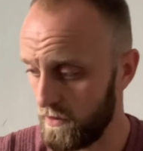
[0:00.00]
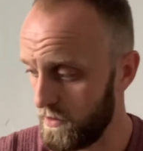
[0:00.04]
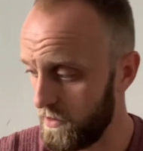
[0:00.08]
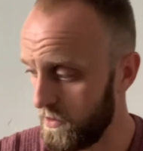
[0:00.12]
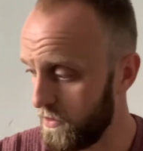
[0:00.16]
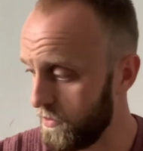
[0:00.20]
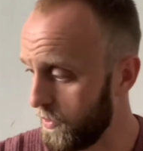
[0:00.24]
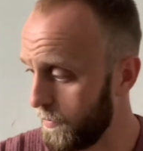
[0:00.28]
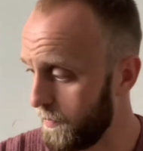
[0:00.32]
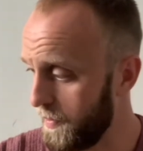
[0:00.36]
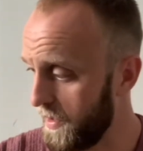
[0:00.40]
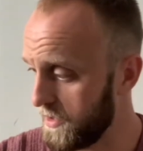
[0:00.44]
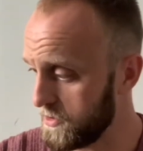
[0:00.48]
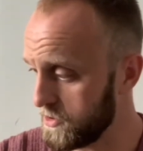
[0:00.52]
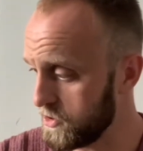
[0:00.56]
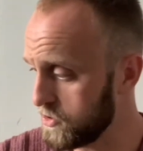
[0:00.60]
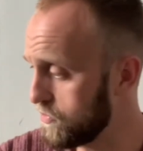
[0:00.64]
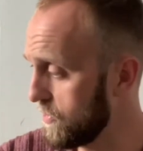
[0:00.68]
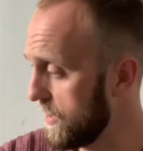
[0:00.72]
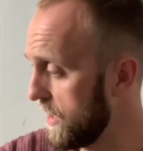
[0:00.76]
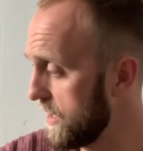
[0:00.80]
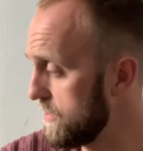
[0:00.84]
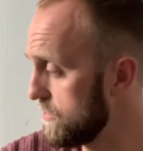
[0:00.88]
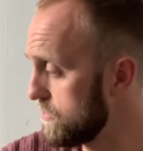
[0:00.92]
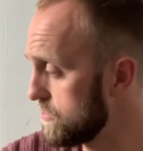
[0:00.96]
other pairs of
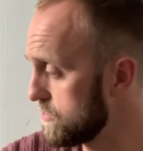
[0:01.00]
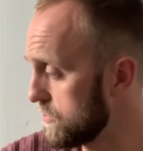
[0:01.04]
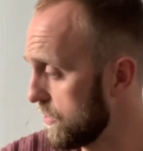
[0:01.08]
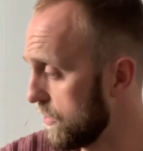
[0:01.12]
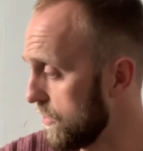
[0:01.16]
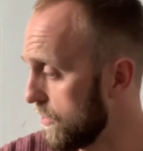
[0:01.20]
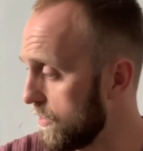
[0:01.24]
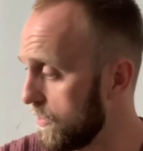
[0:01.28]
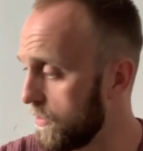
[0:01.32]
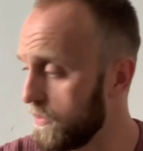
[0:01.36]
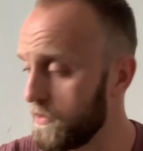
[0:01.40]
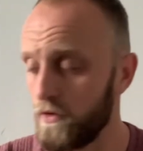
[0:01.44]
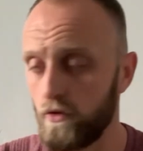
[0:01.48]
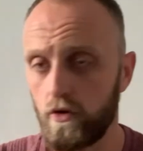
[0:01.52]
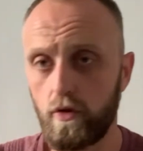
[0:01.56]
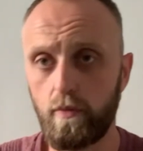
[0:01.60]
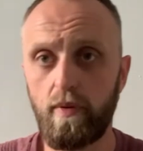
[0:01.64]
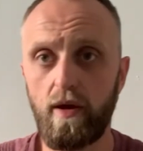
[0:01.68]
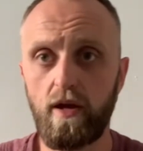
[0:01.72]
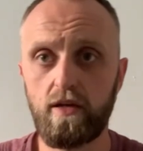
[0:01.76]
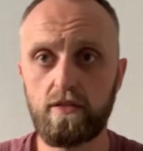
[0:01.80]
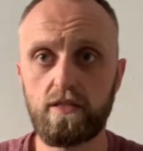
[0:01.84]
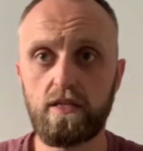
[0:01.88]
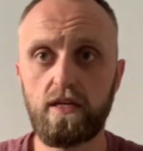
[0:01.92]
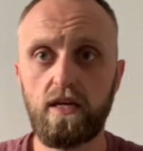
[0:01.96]
trainers or other
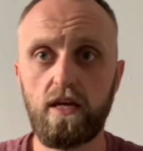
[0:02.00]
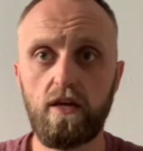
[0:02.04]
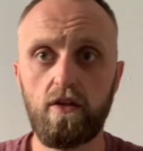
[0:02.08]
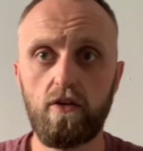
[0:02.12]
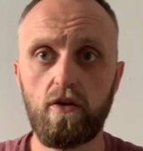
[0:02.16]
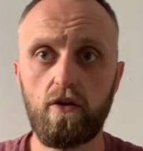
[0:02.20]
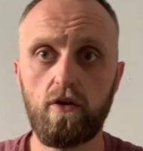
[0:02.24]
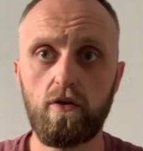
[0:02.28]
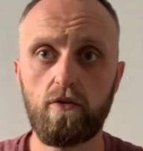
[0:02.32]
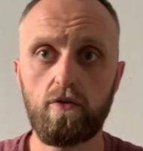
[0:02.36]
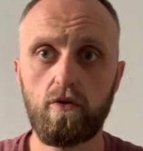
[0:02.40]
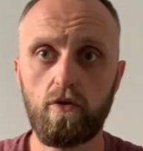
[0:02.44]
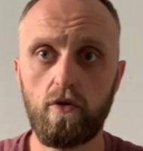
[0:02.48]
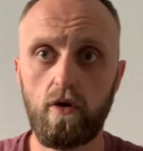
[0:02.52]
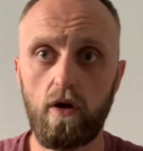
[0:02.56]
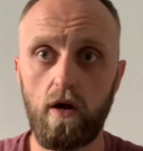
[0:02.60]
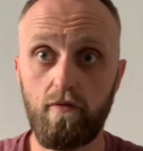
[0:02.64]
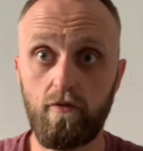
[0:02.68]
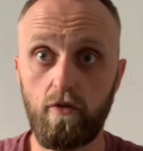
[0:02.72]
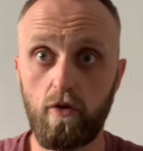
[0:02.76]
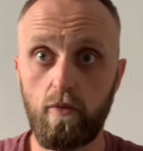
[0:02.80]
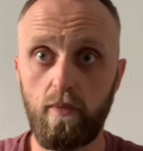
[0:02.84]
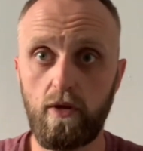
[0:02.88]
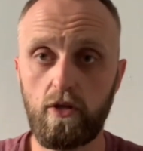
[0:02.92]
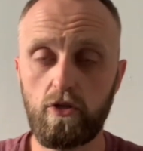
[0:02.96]
pairs of gear that I've
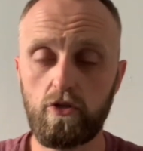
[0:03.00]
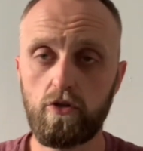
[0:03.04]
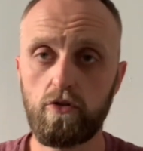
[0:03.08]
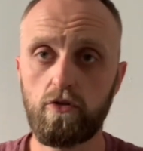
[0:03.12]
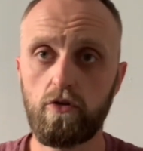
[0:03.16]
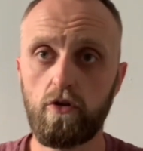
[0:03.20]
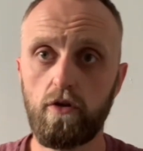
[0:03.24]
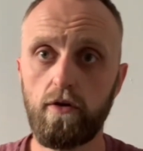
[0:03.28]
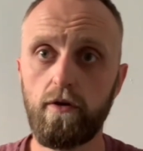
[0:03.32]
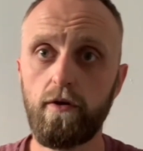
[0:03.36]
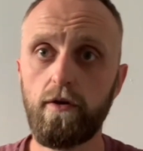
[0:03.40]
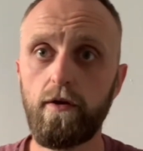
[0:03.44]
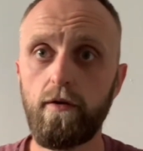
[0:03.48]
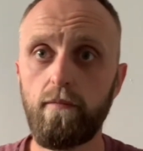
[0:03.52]
not mentioned that